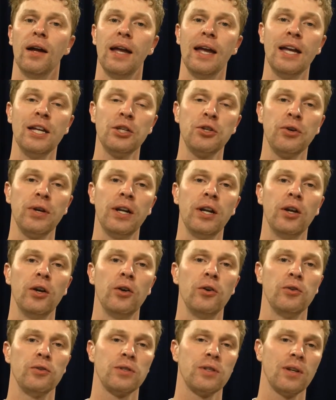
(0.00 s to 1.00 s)
Injury
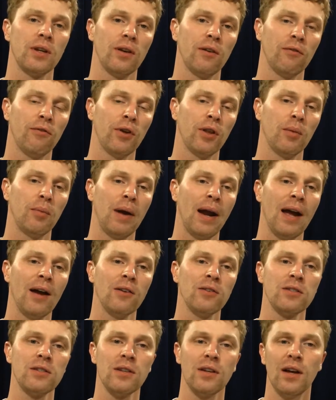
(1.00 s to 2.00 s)
news for the
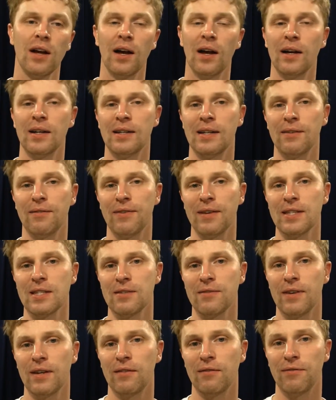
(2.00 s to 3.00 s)
Browns.
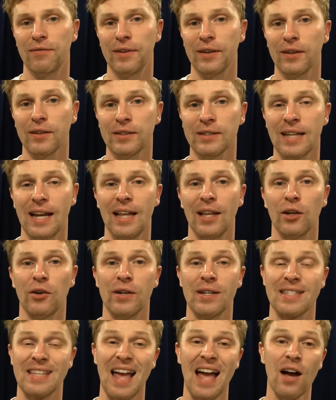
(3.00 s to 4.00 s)
Defensive end Phil Taylor
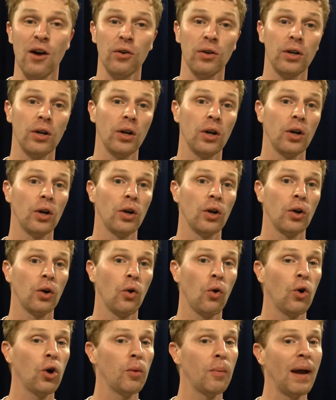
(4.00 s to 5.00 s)
is out.
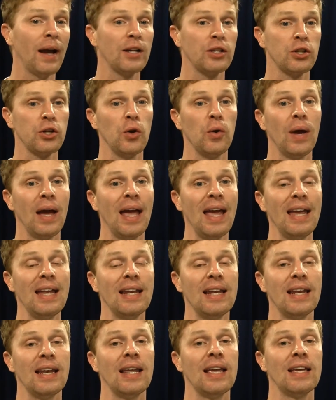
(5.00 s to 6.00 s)
Cornerback Joe
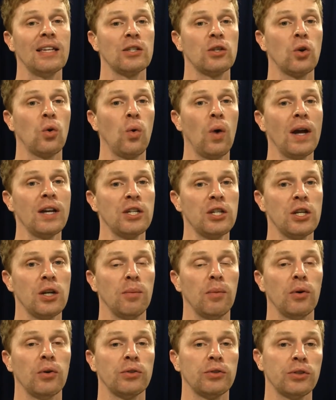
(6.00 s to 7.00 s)
Hayden is
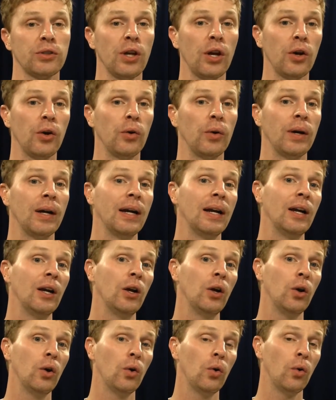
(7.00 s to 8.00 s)
questionable. So,
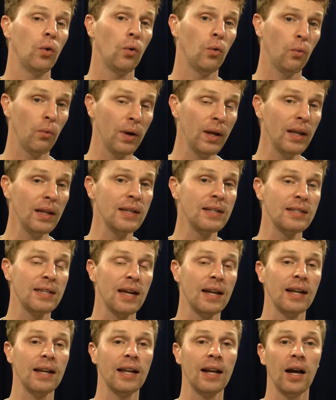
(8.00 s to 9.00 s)
really
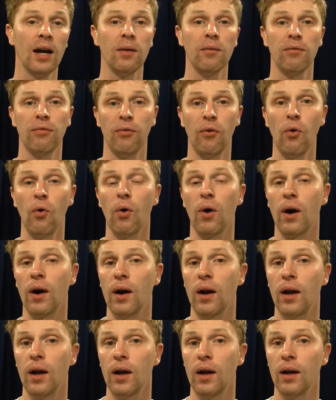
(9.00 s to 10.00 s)
setting it up
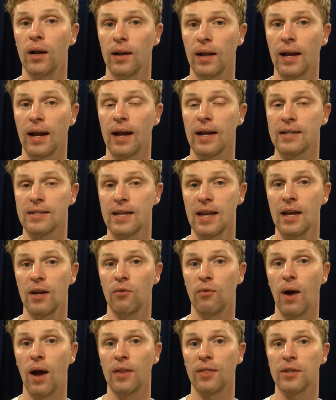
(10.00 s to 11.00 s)
for, like I said,
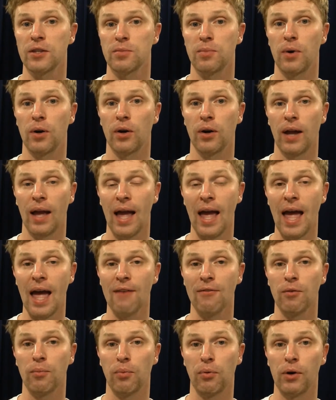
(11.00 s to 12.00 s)
Roethlisberger to
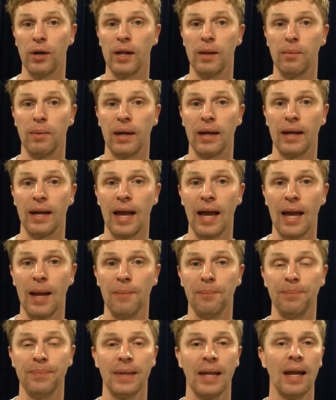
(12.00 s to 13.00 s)
have a pretty big
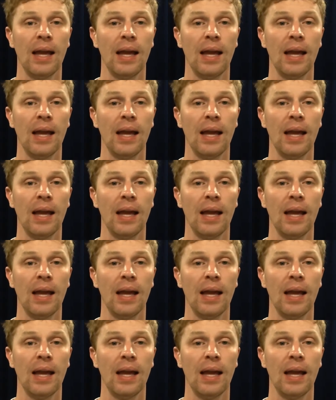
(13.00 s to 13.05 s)
game.